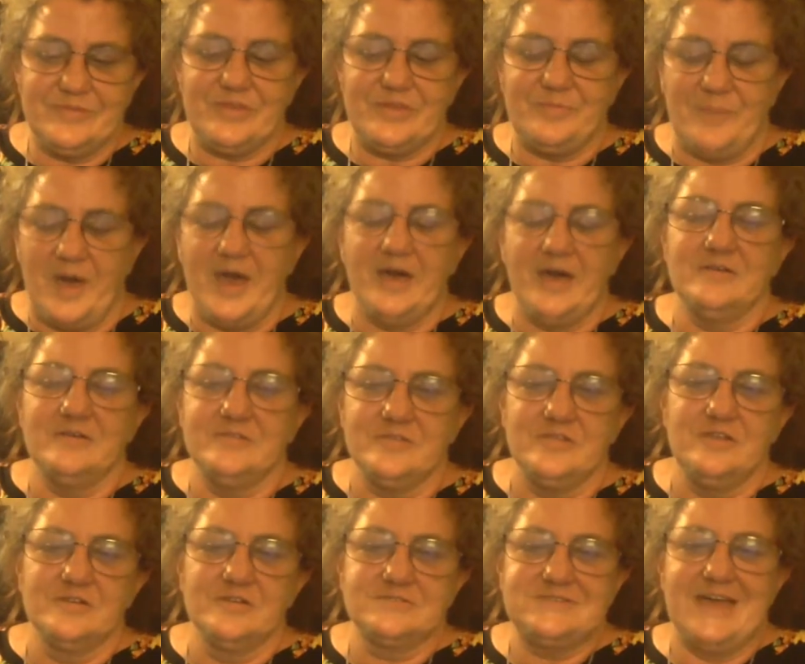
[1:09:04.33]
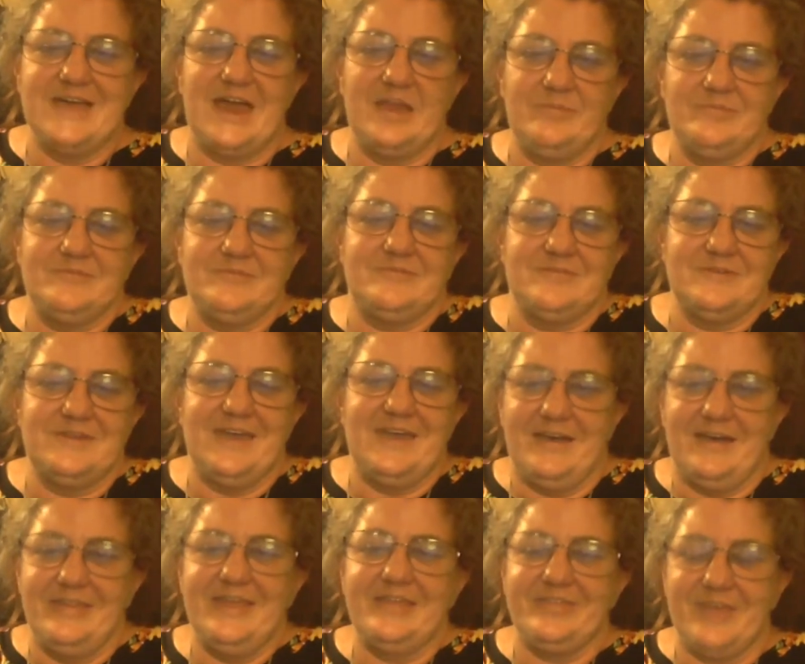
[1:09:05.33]
smiled and looked at him.
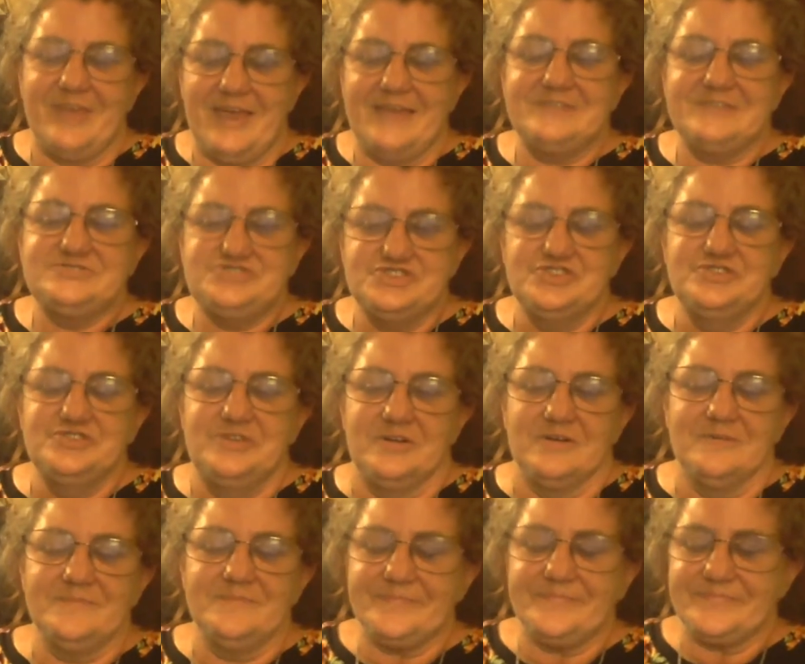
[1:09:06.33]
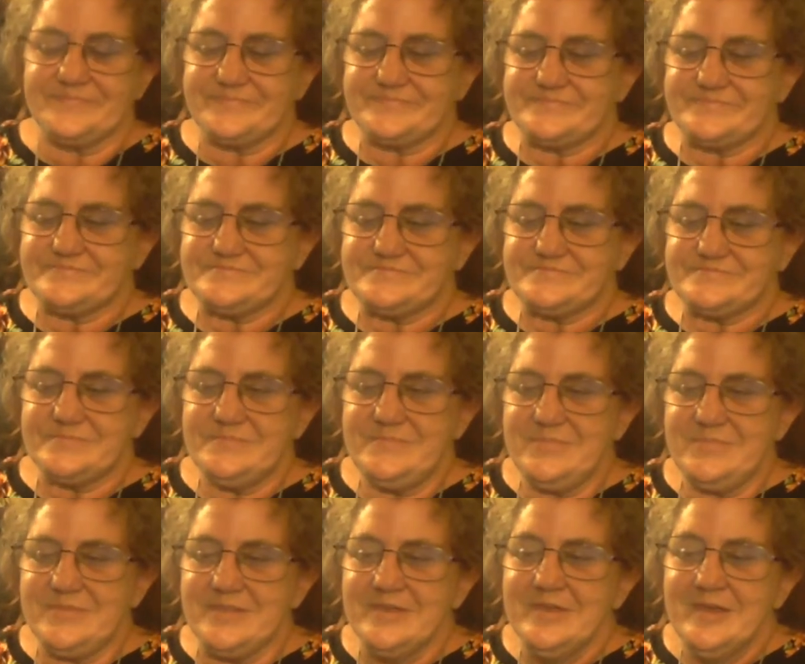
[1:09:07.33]
Yeah, that's Hank Jr.
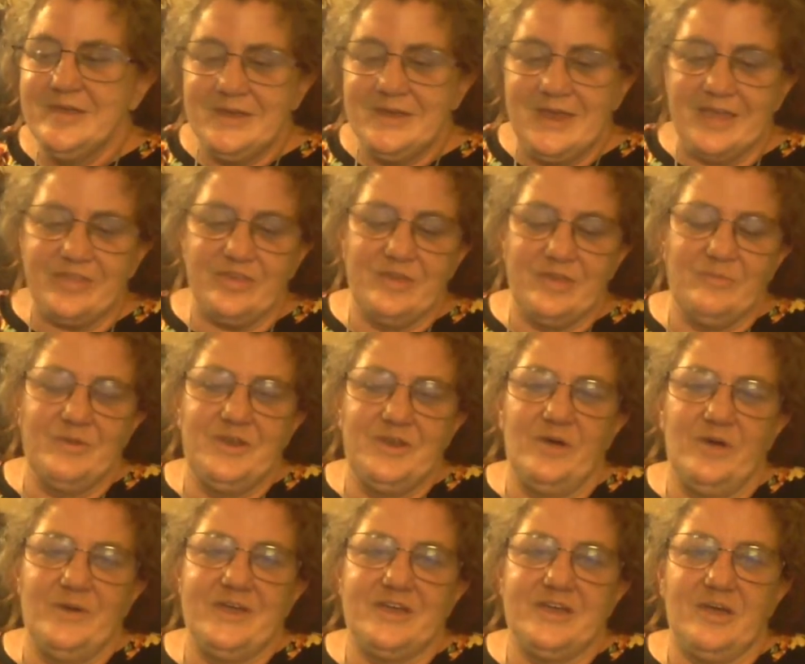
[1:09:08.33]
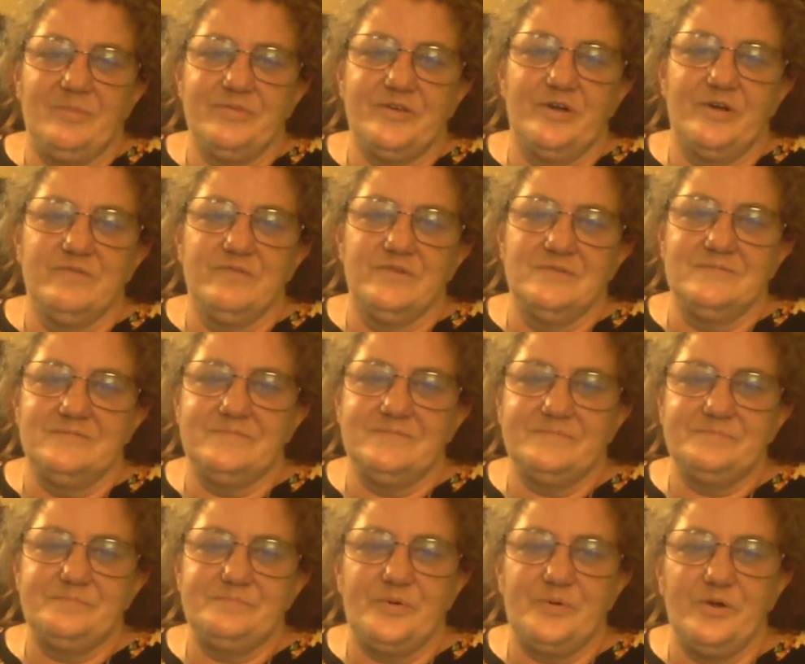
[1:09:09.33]
Next thing we know, he comes over
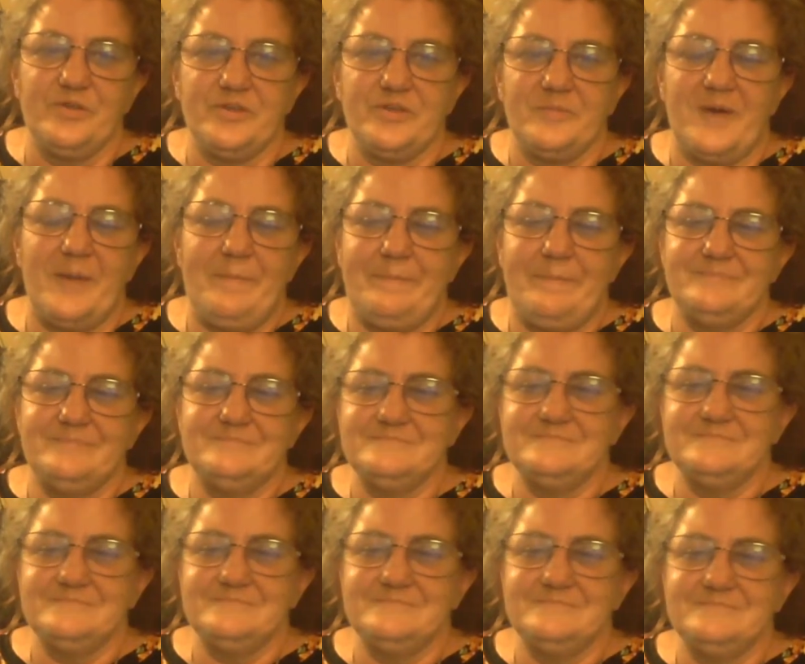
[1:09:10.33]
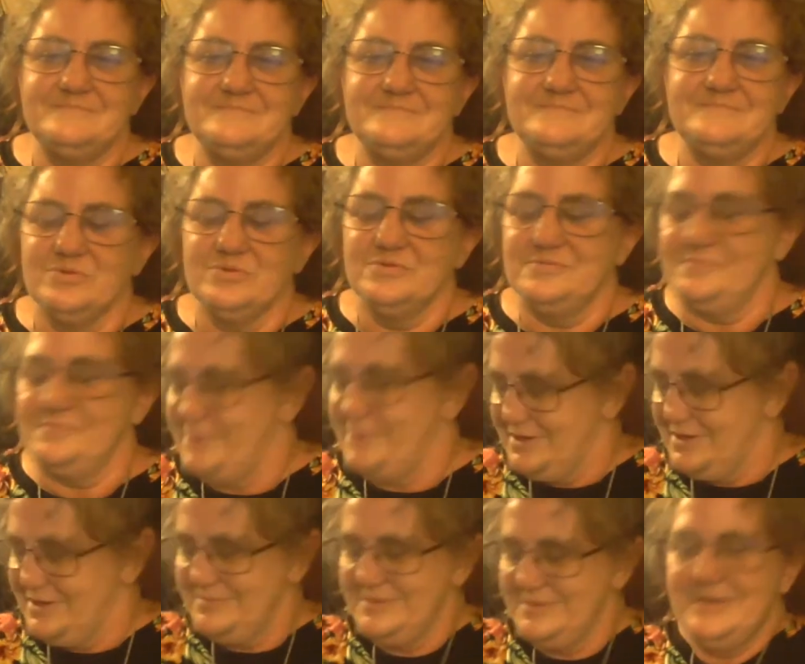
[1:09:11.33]
and pulls on
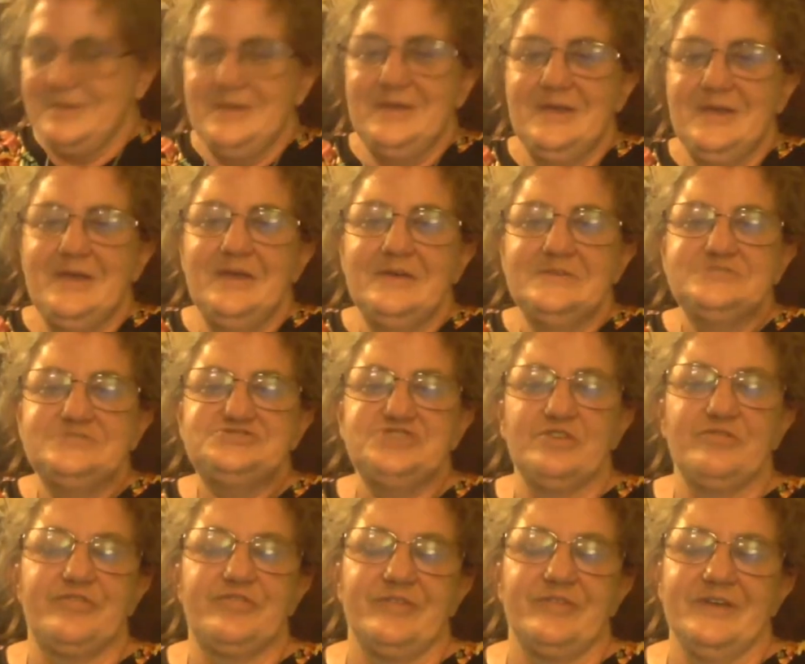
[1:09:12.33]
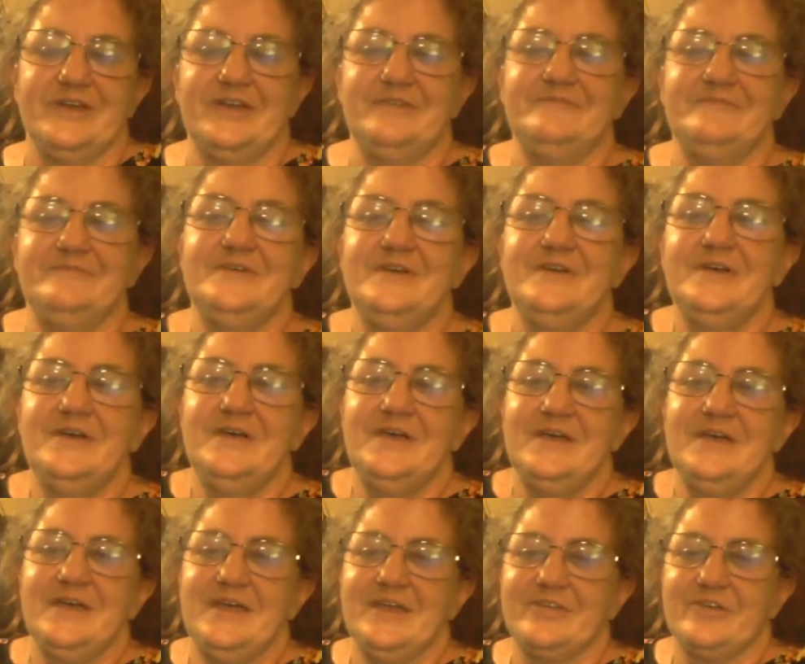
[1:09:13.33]
my shirt sleeve, and
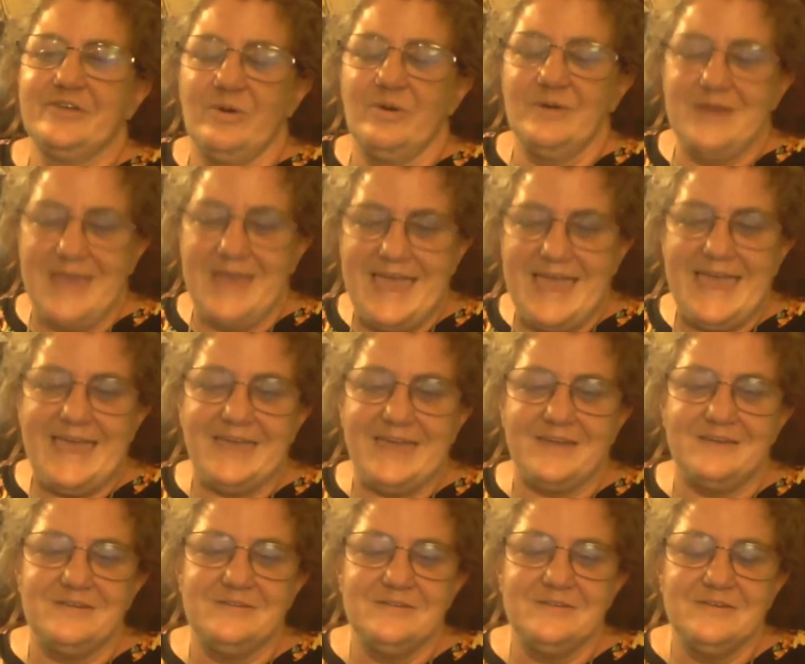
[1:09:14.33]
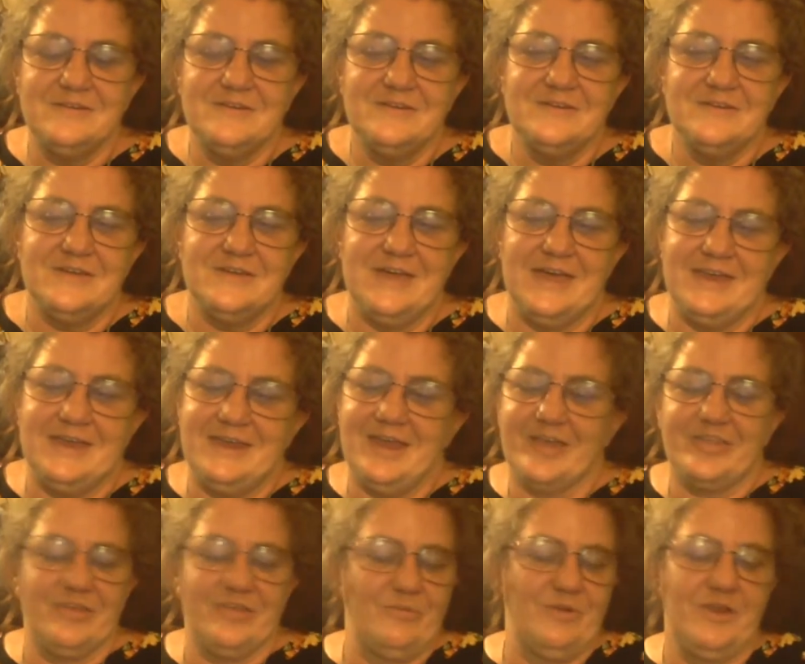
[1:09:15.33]
he's going Hank.
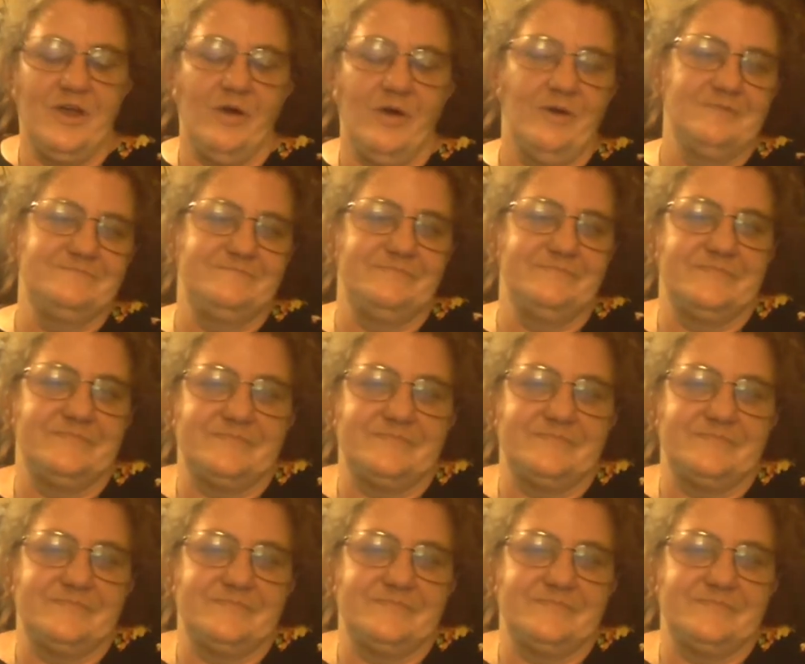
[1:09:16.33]
And next thing we know,